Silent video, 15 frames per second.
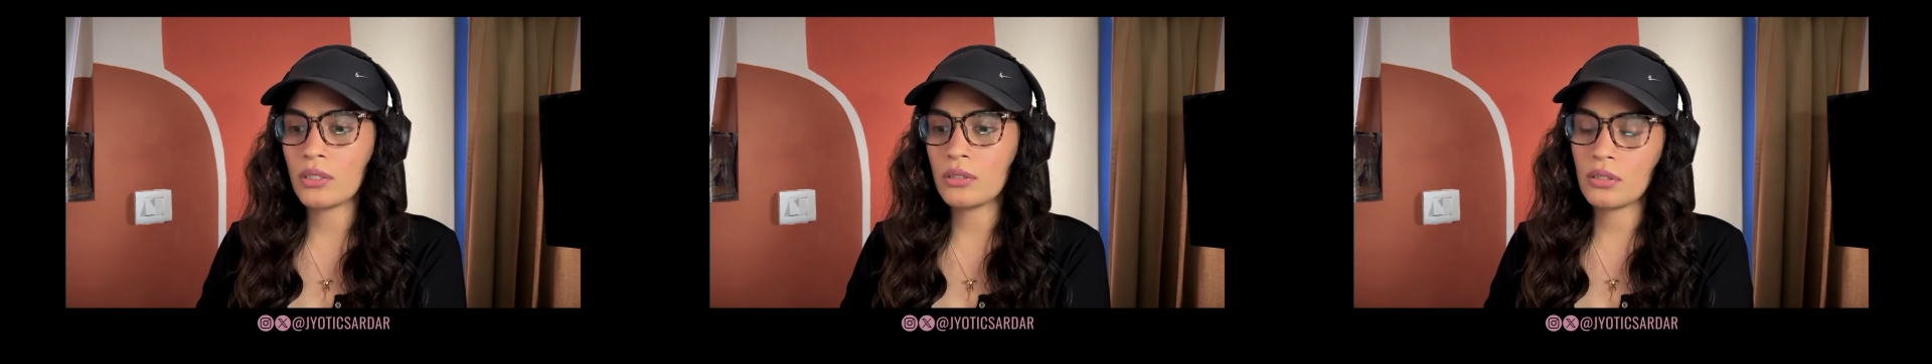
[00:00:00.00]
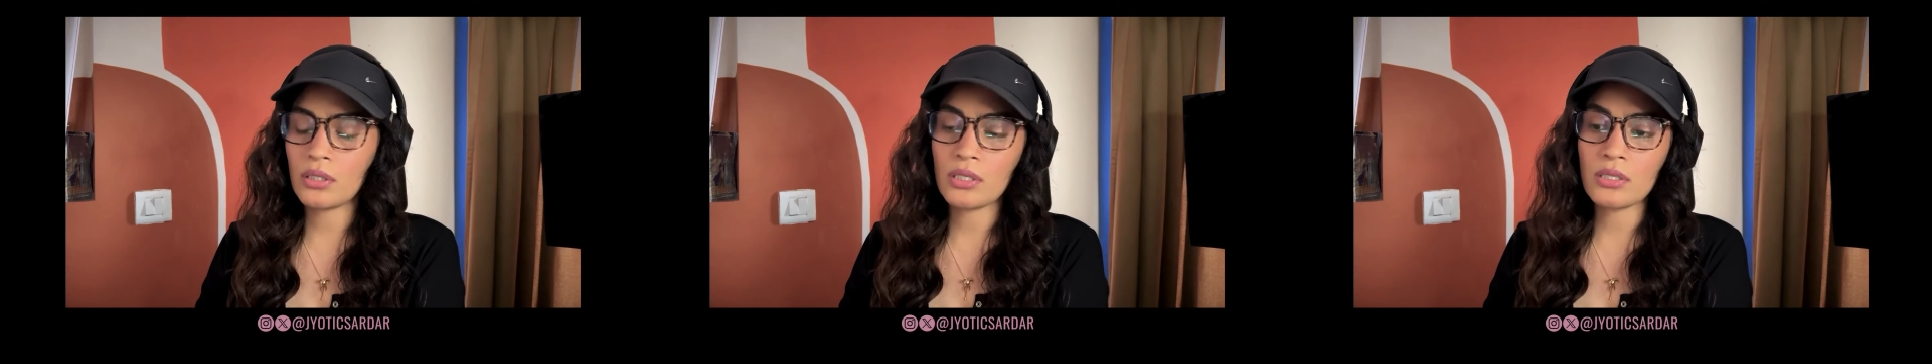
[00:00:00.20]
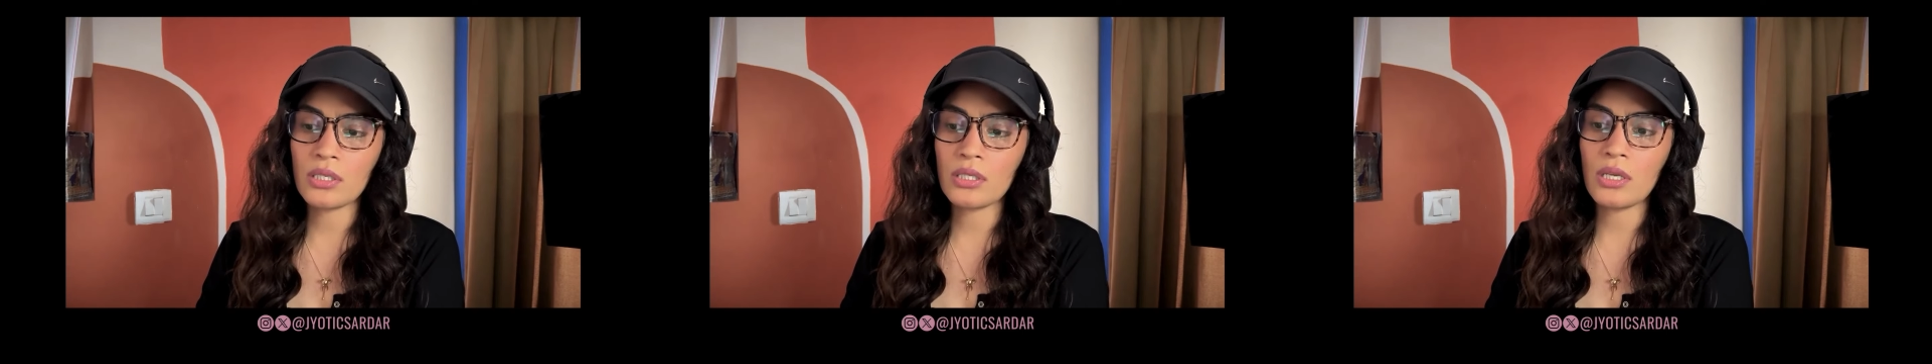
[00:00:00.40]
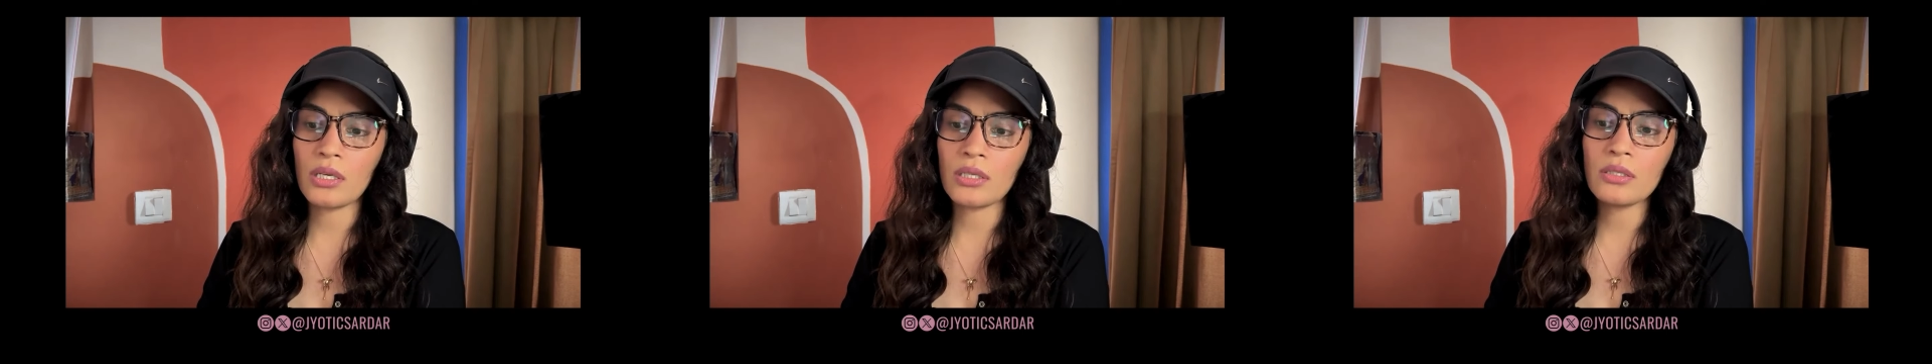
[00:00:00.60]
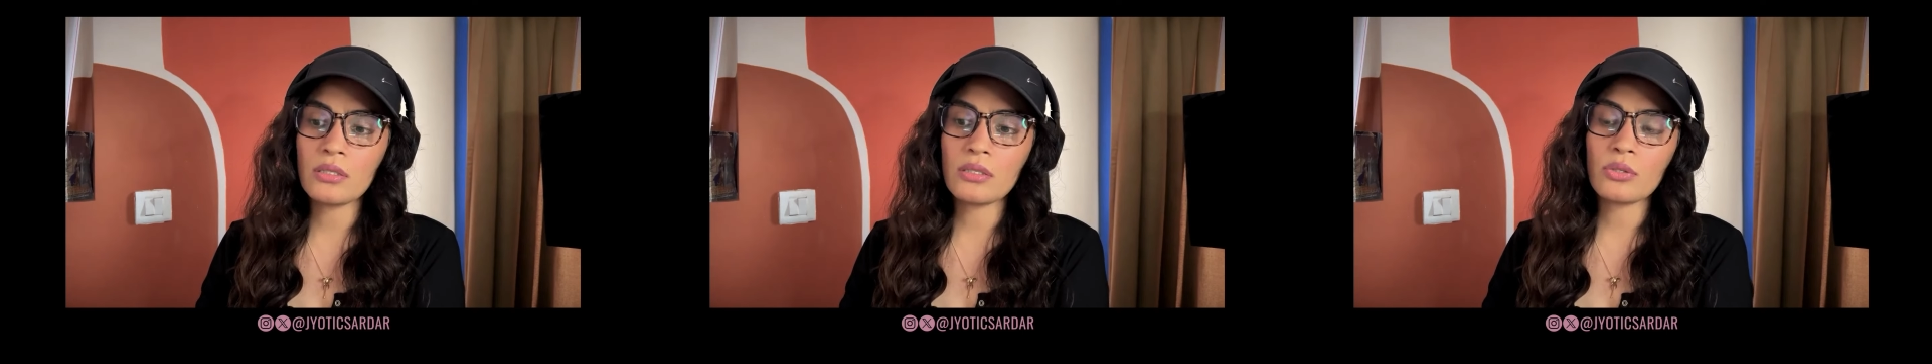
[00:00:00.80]
other things he
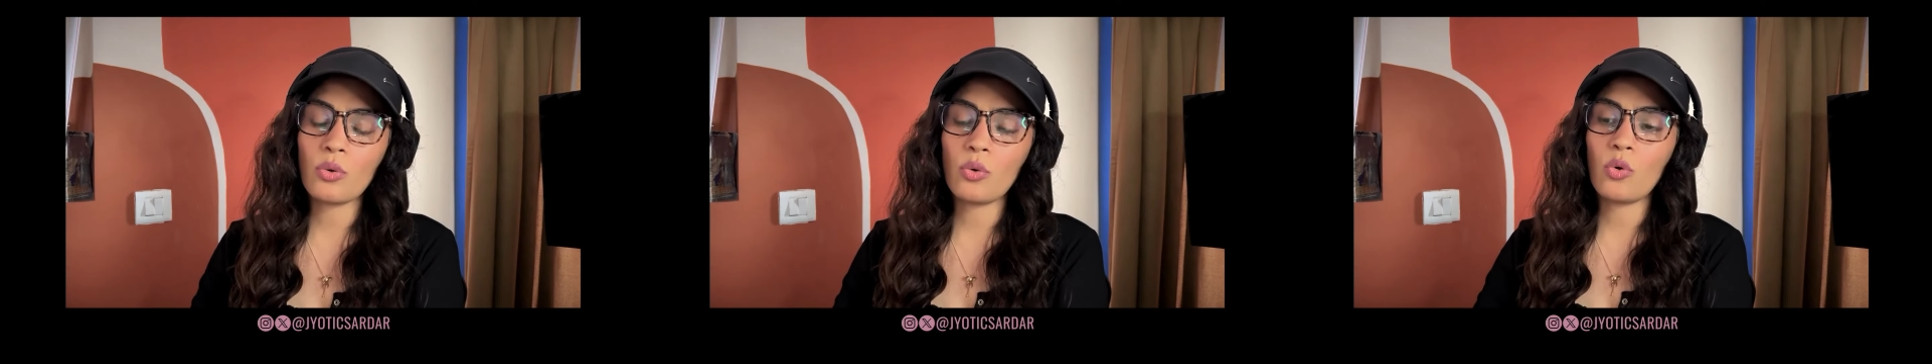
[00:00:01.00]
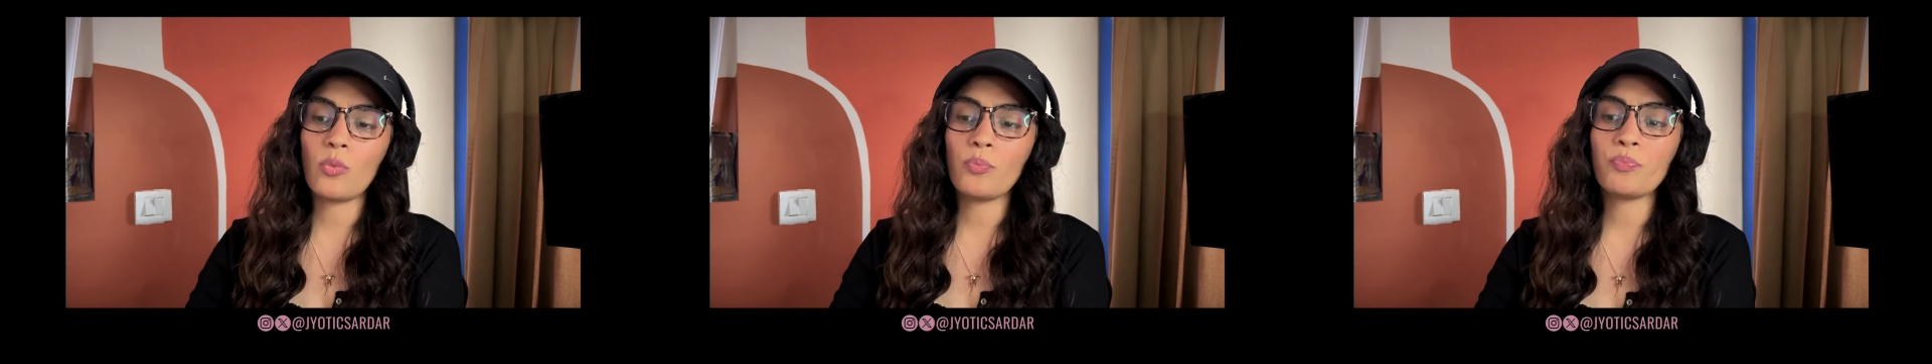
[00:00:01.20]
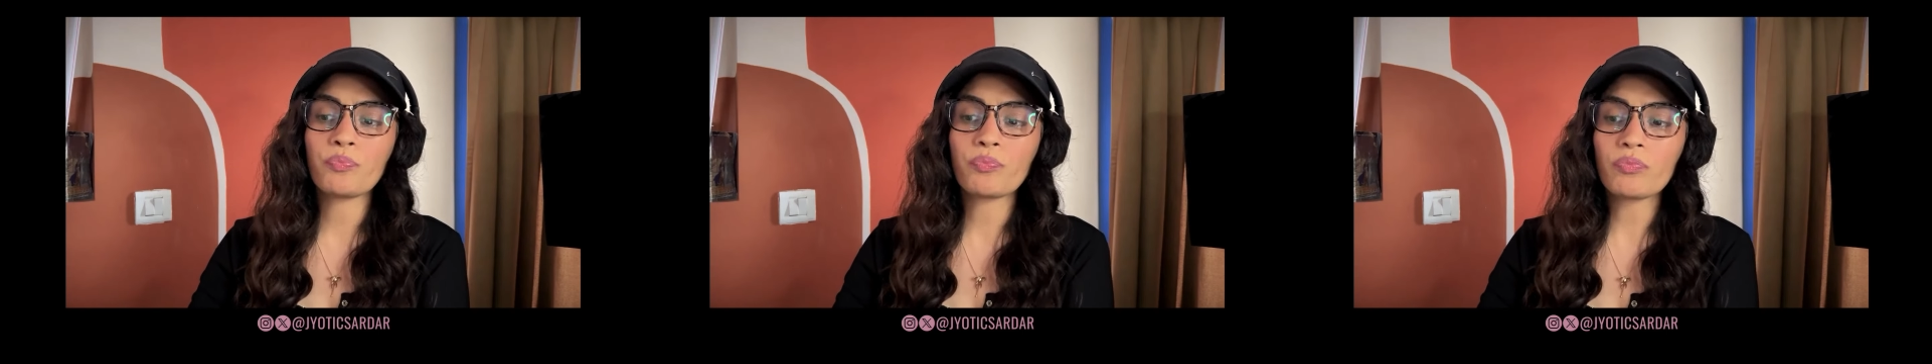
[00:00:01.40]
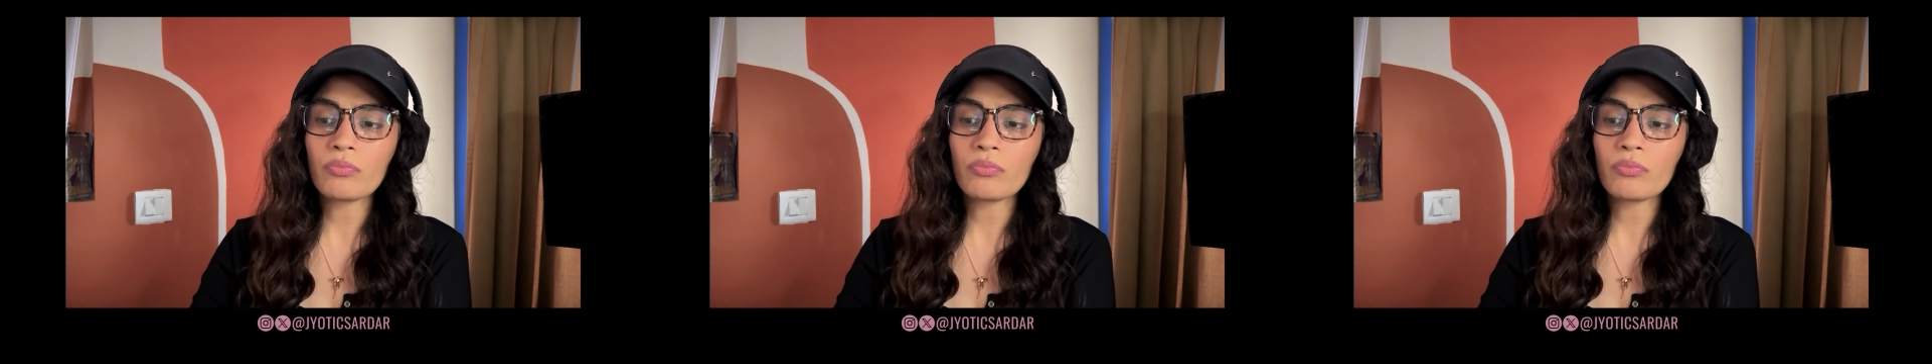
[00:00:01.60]
does. So.